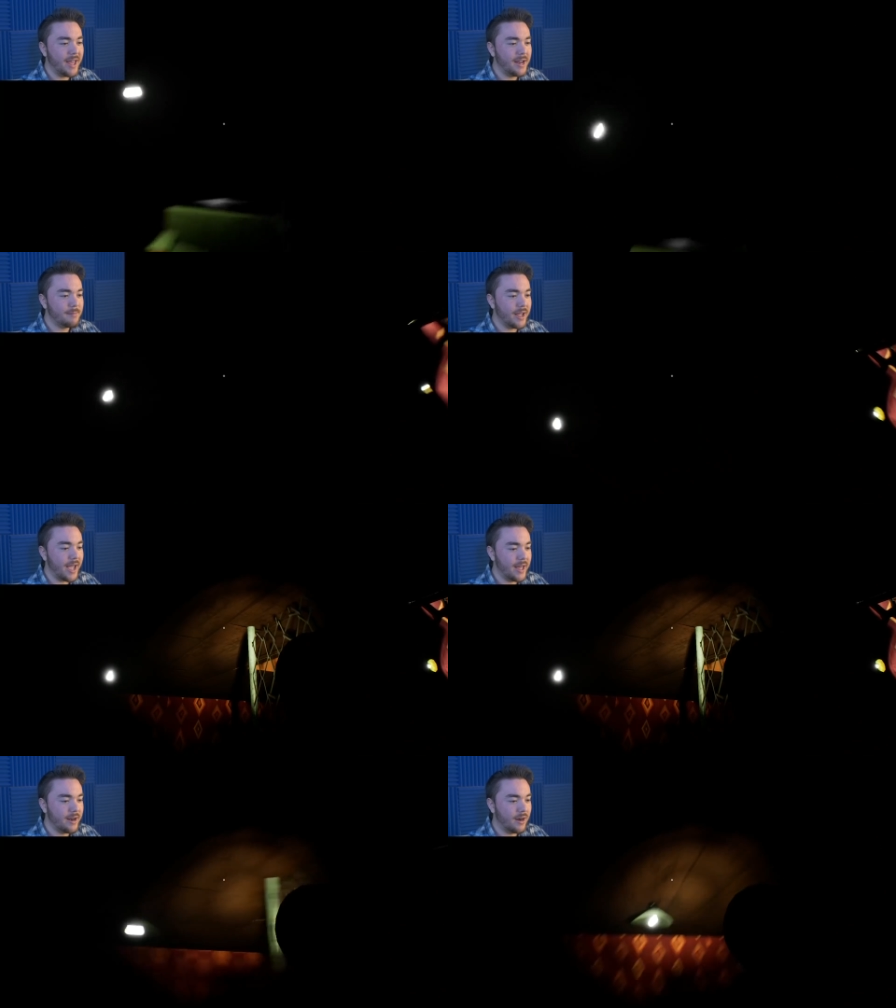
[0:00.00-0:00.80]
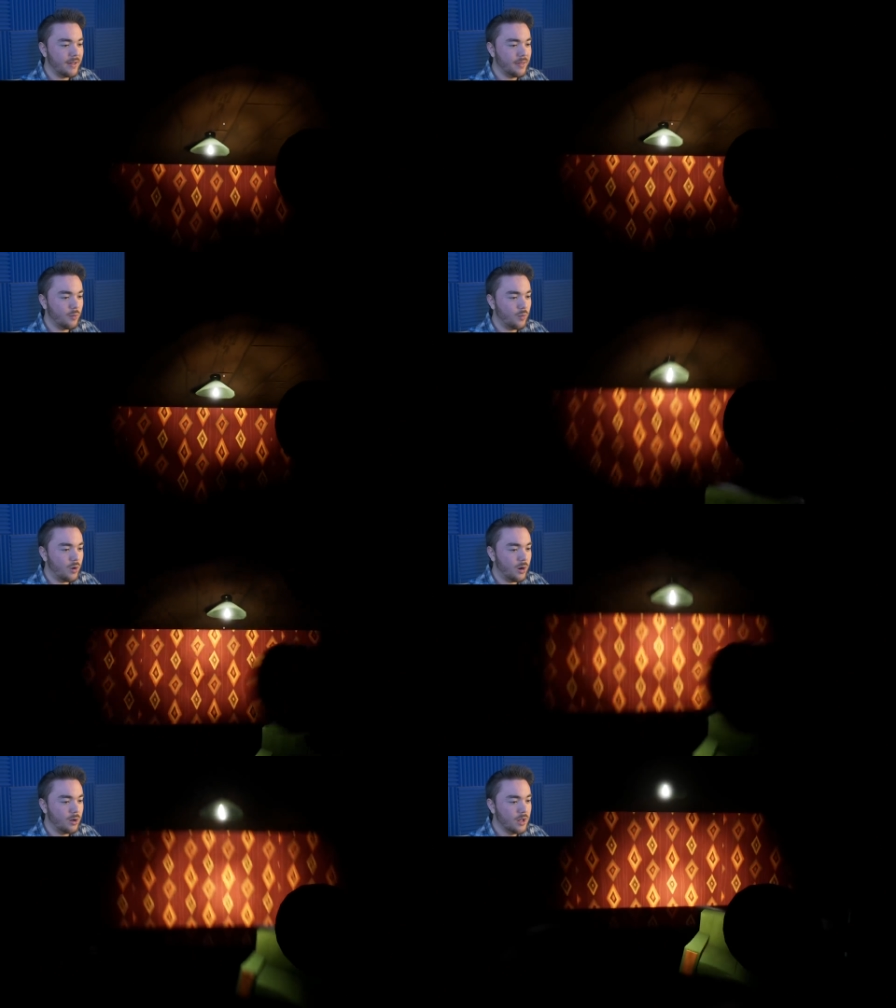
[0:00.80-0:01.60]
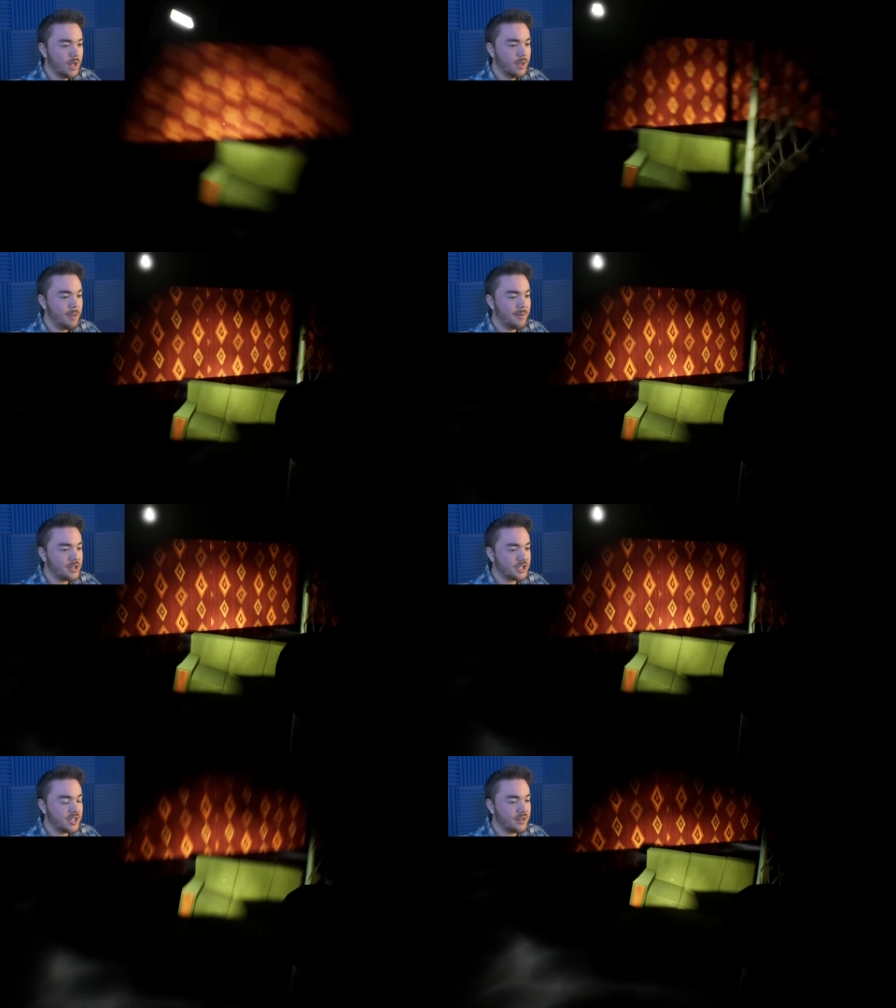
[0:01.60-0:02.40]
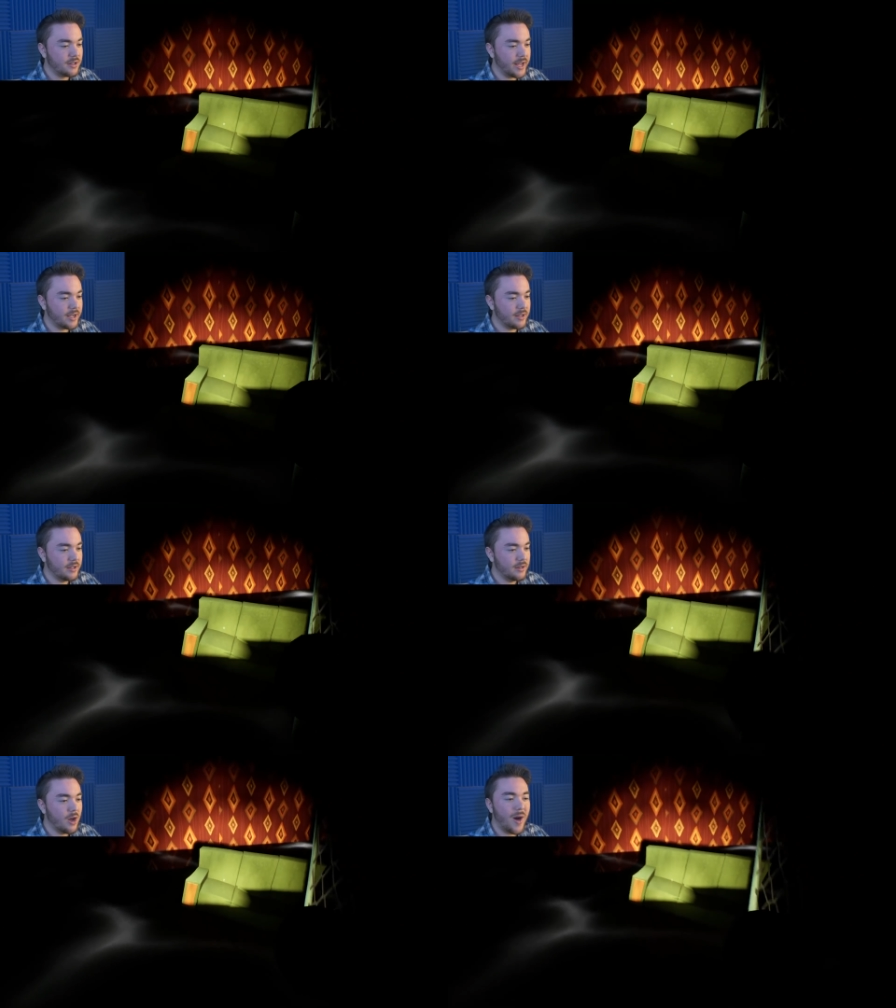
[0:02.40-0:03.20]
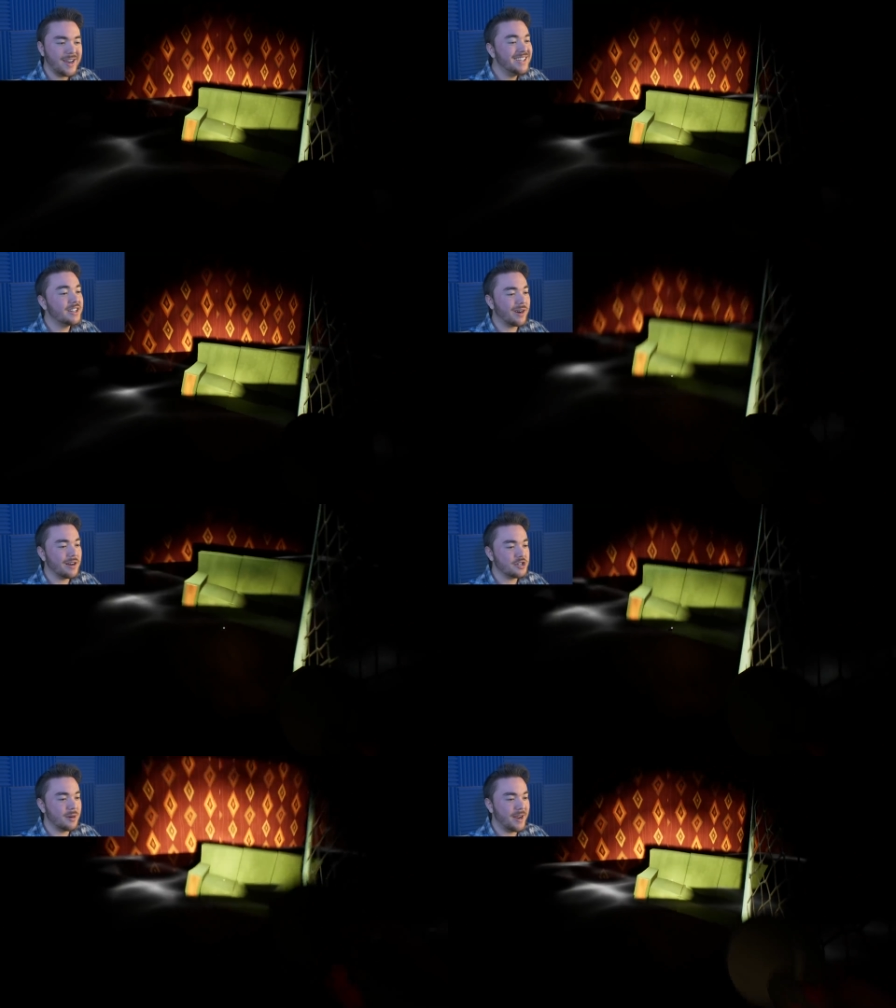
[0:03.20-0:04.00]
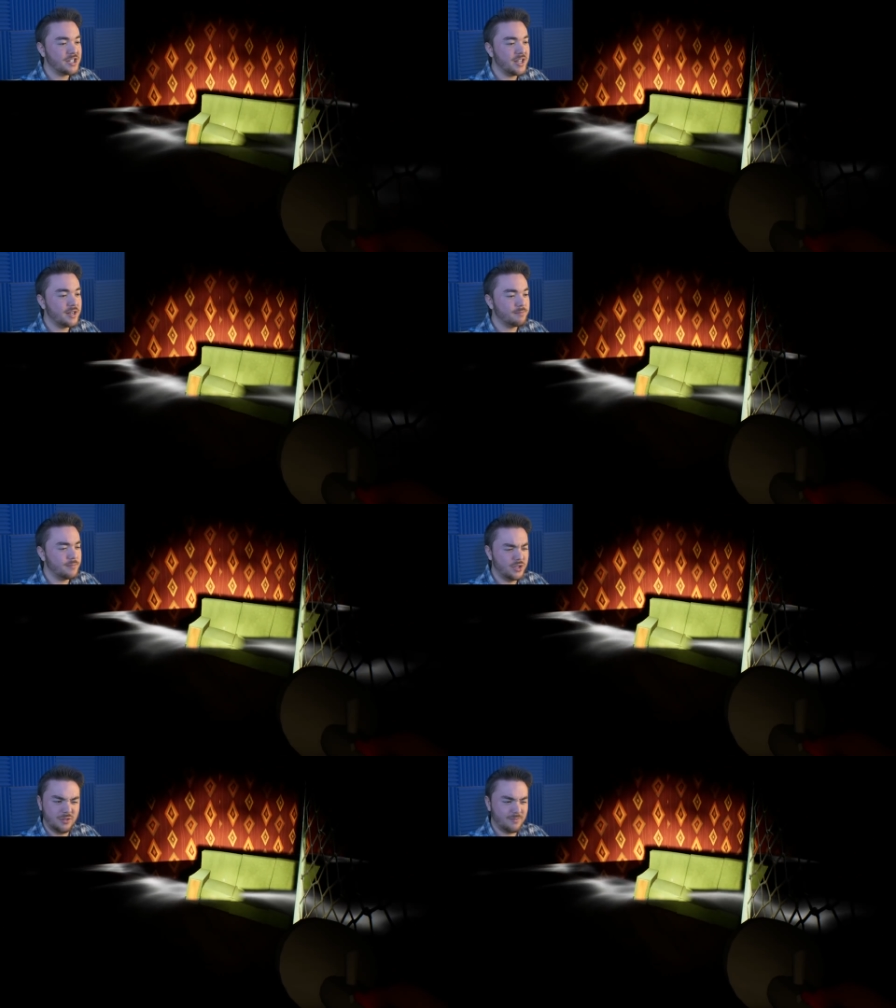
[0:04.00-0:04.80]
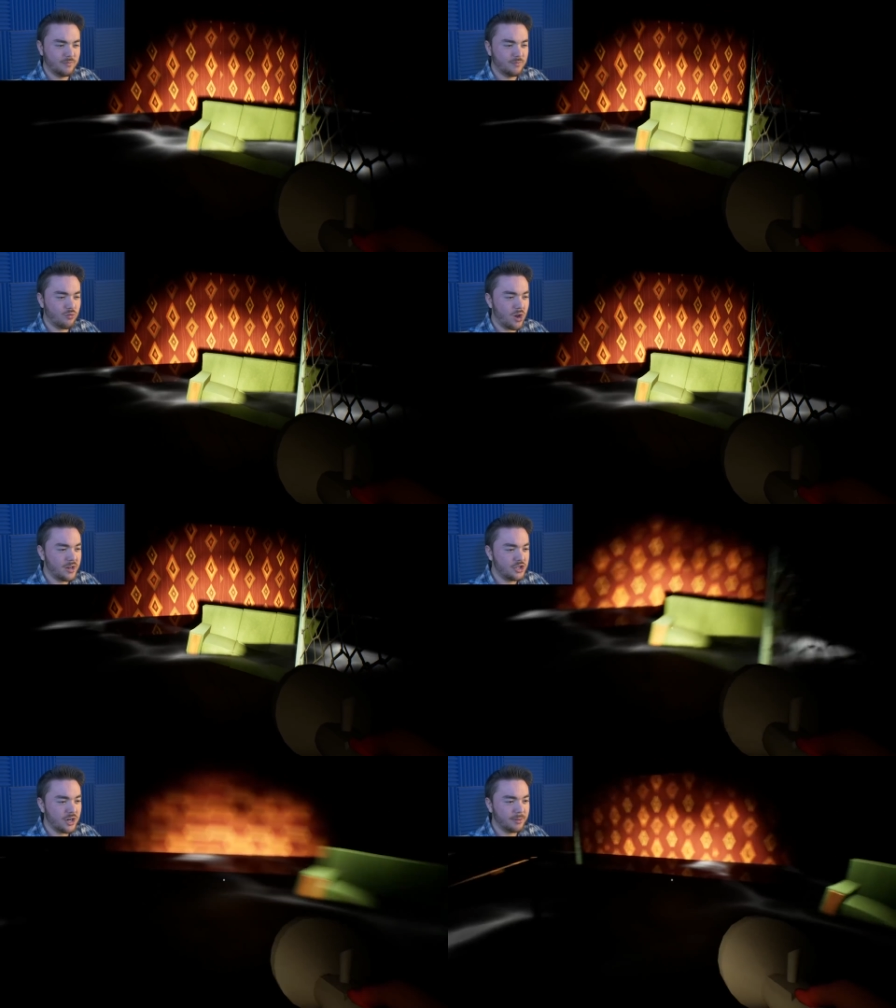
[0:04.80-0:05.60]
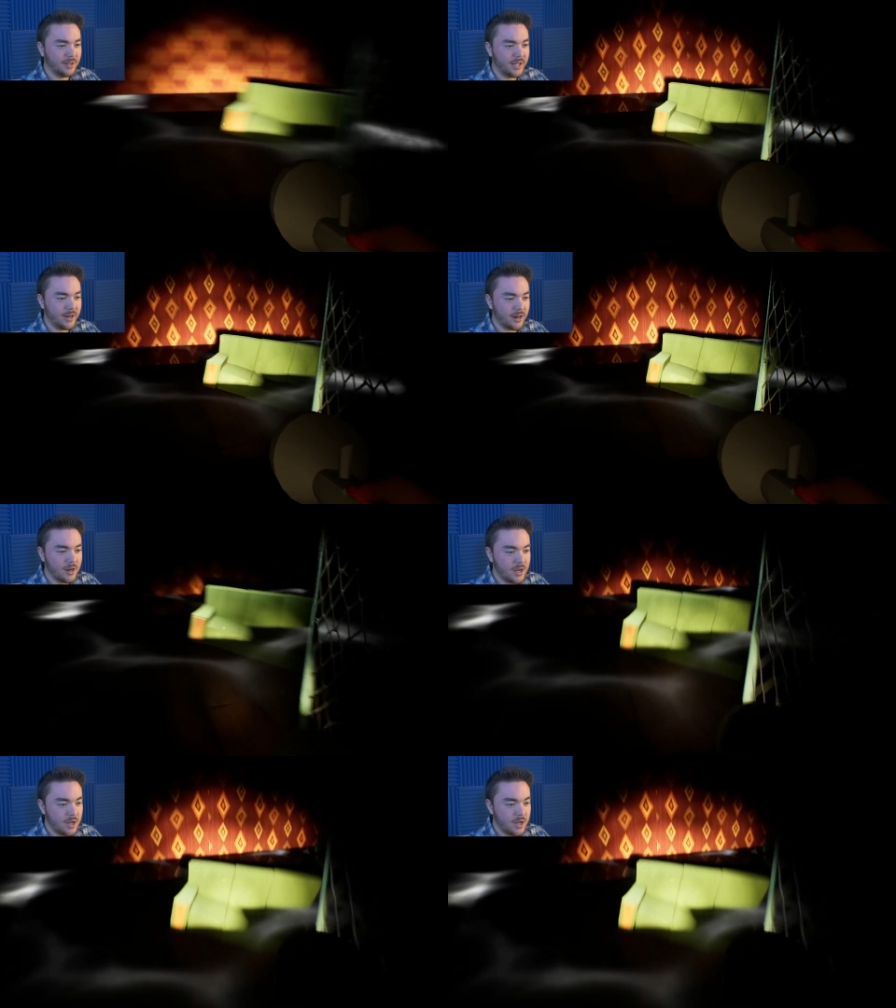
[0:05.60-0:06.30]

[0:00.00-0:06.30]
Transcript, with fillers: I'm hitting my head on the wall. Maybe I just need to like, no, I need to crouch jump. I just need to run and jump later.